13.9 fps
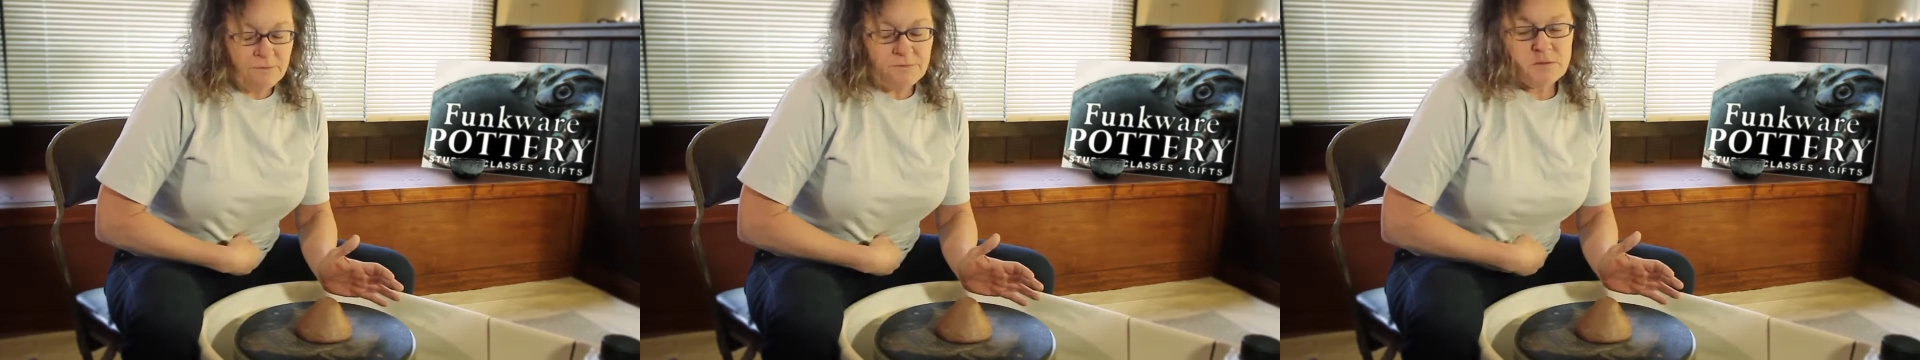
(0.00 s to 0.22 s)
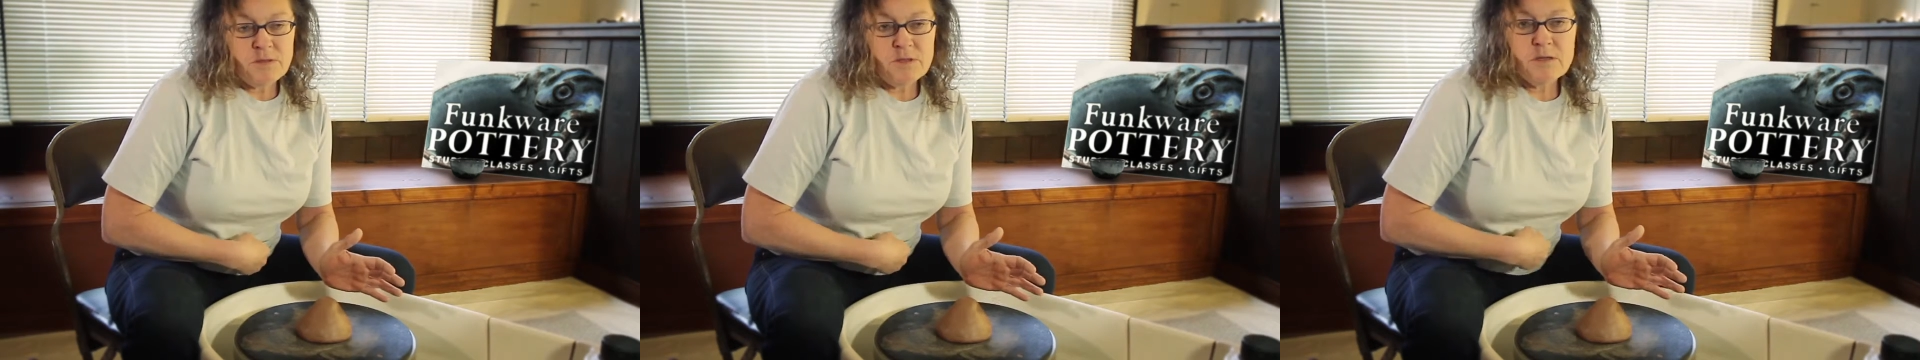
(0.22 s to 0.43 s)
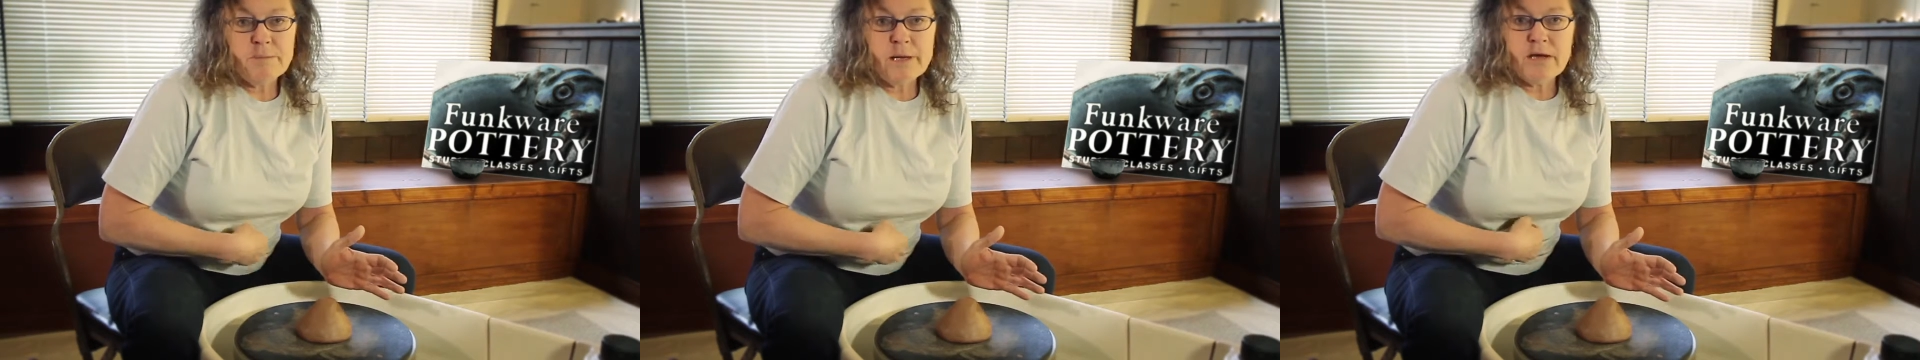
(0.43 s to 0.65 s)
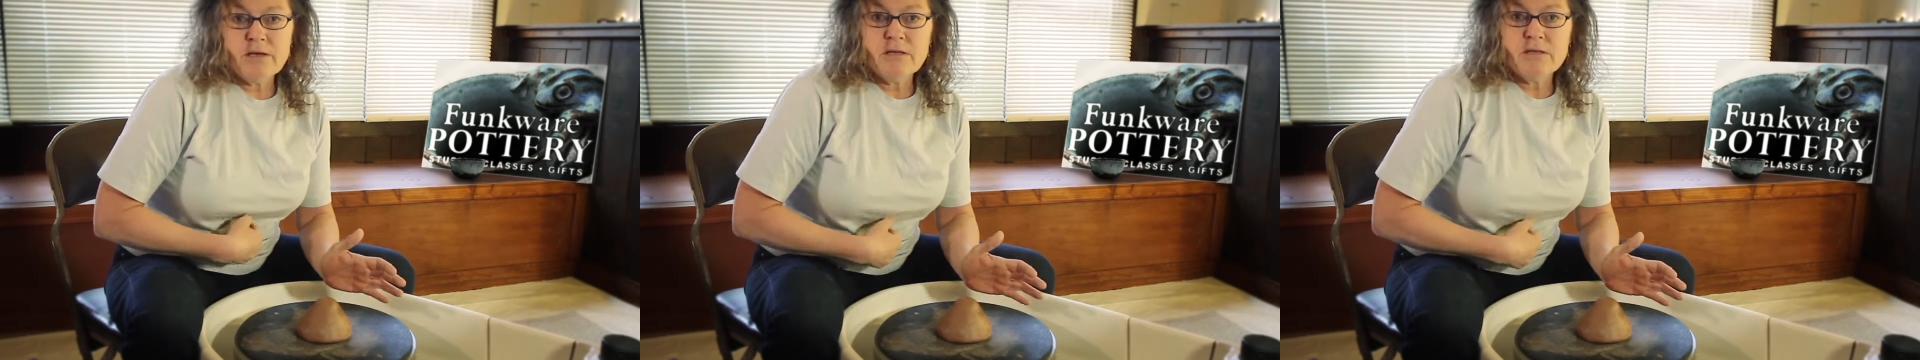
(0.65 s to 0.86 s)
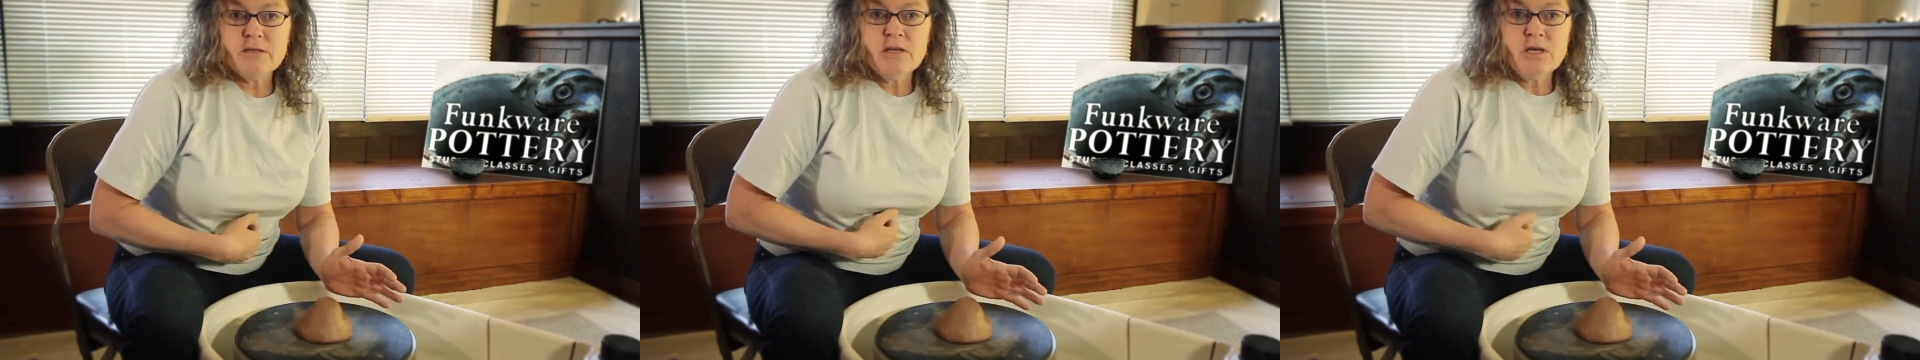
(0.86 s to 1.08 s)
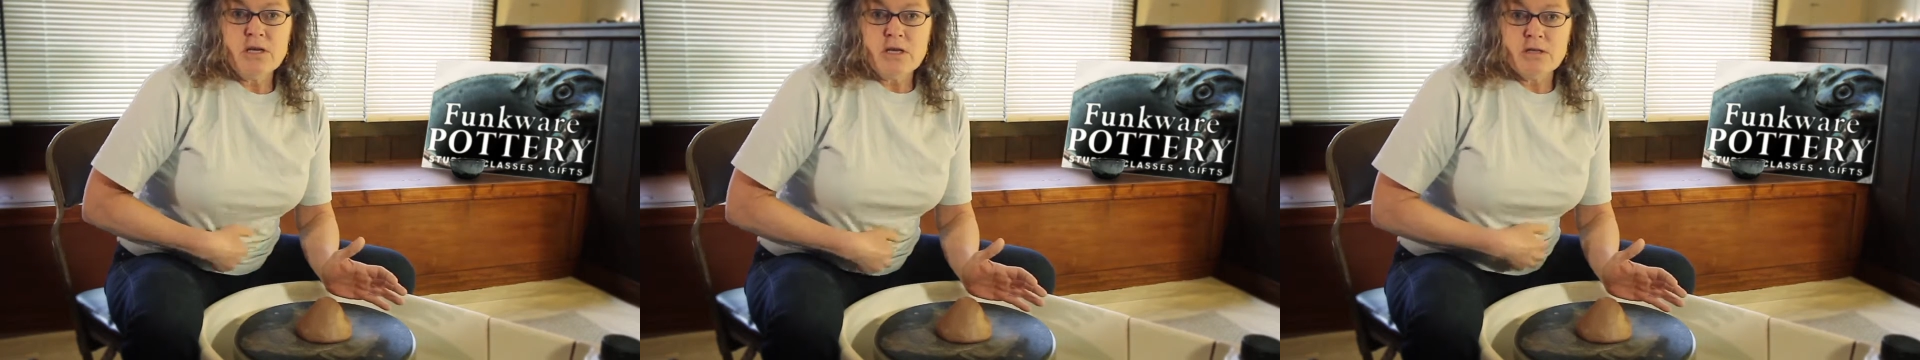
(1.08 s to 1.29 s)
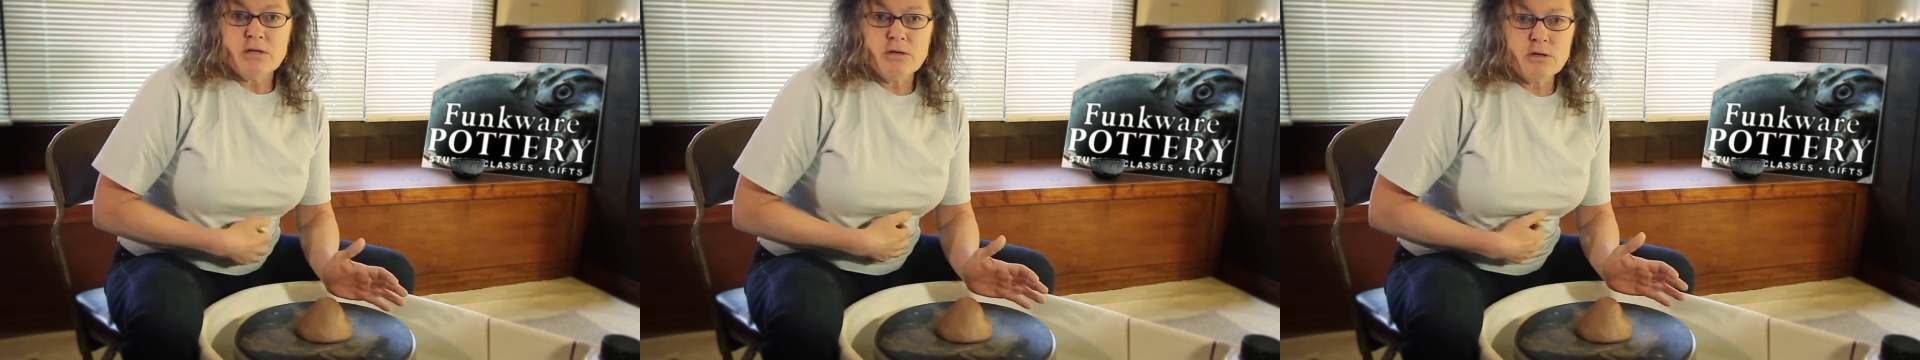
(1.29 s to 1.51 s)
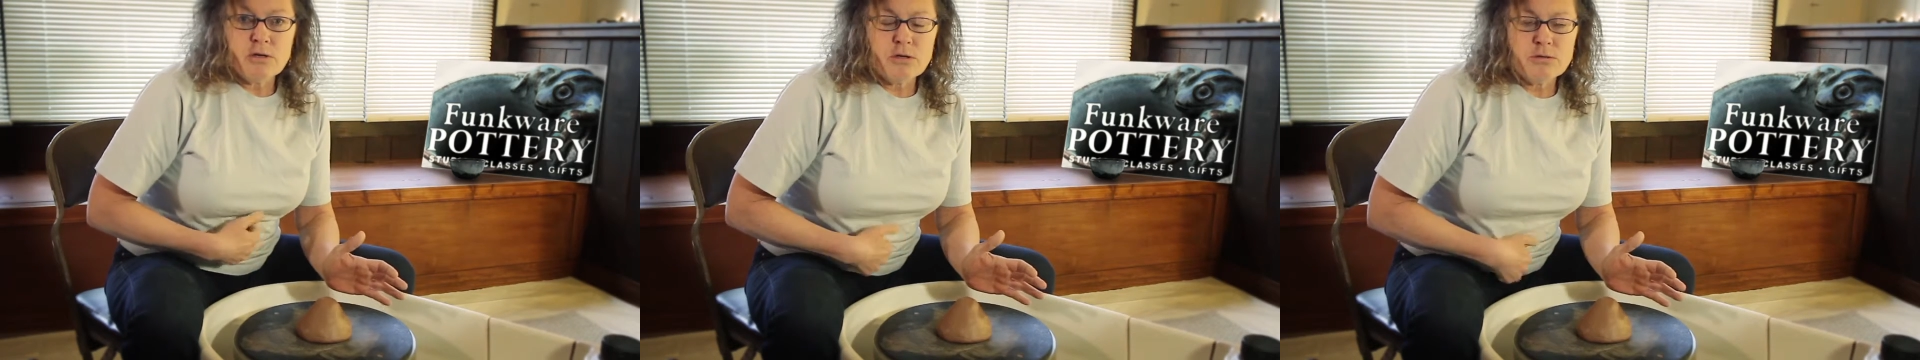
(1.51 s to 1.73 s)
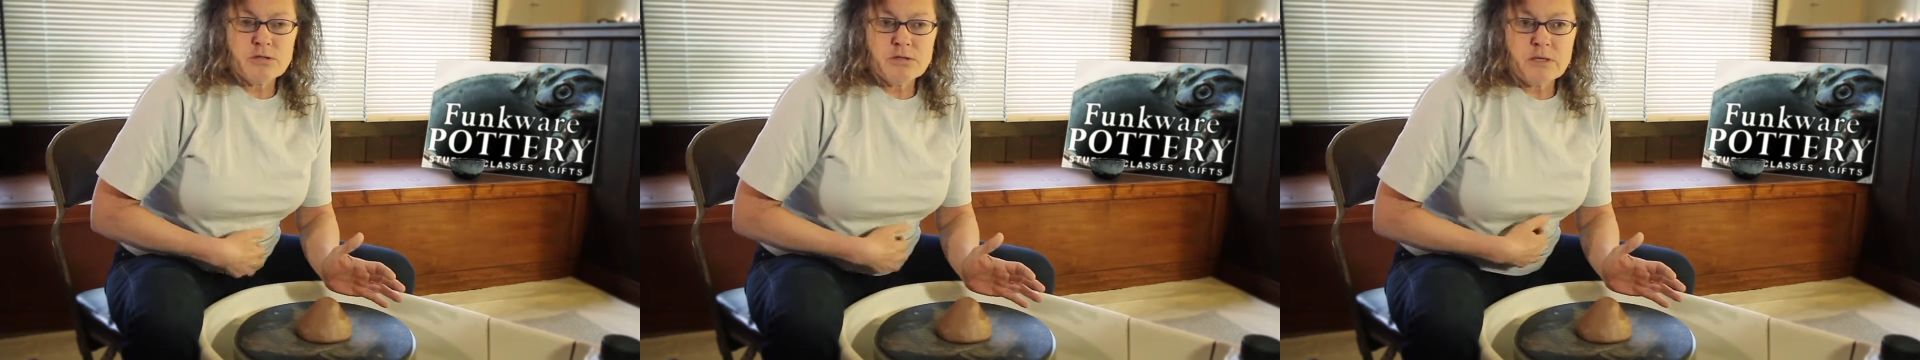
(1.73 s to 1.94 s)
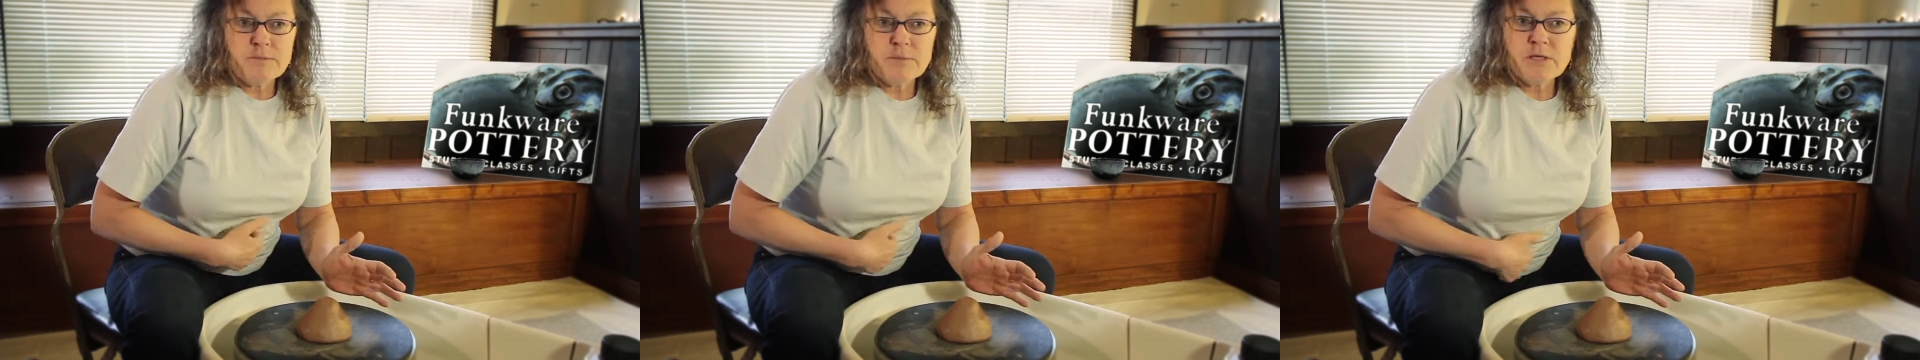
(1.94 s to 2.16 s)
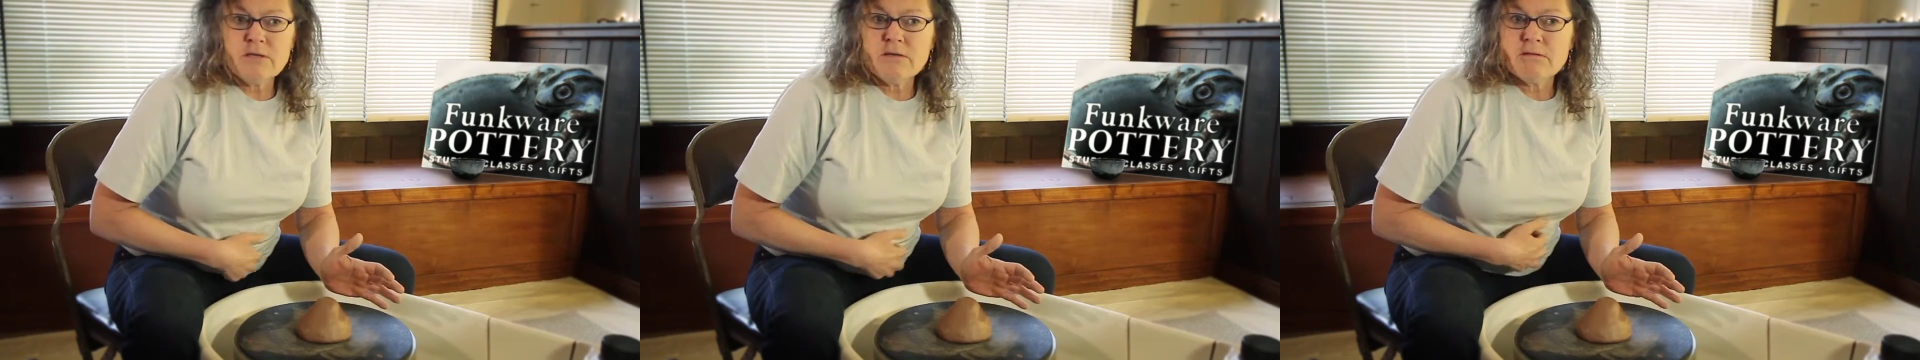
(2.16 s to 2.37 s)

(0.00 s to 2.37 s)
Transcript: you think about it, your stomach,